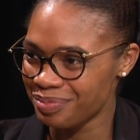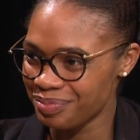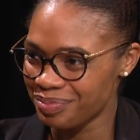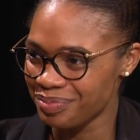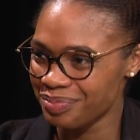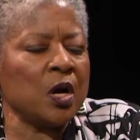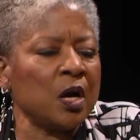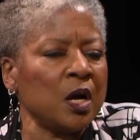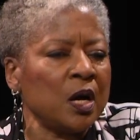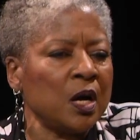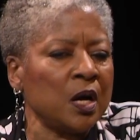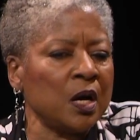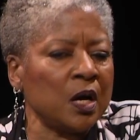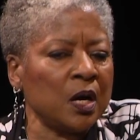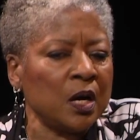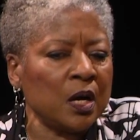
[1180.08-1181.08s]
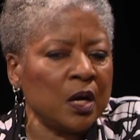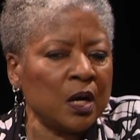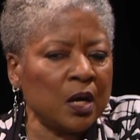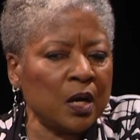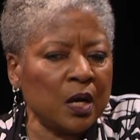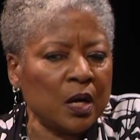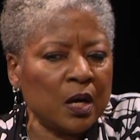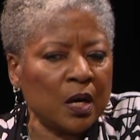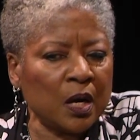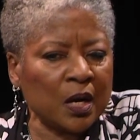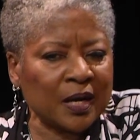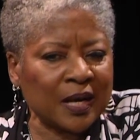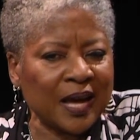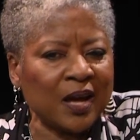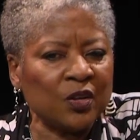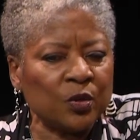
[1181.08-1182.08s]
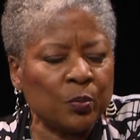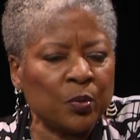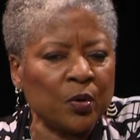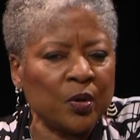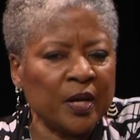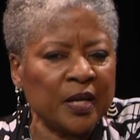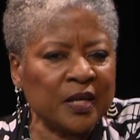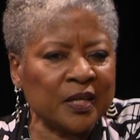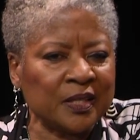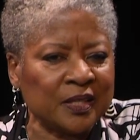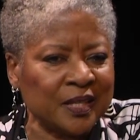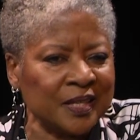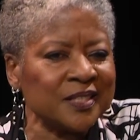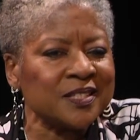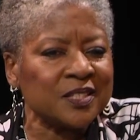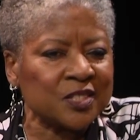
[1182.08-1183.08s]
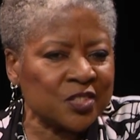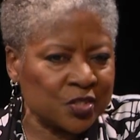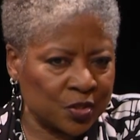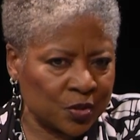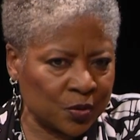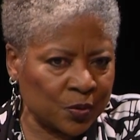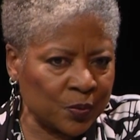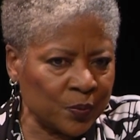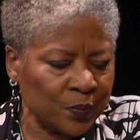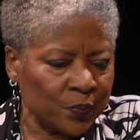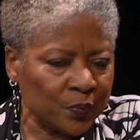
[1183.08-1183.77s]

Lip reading: you accountable and against you